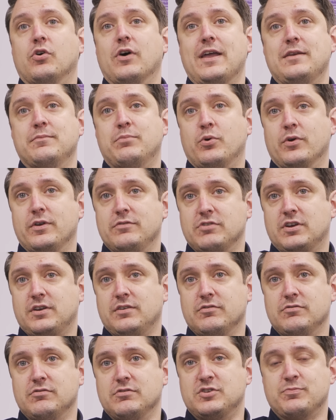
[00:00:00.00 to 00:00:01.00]
or endpoint
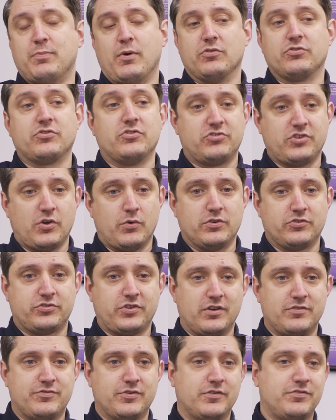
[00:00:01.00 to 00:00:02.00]
response and so on and so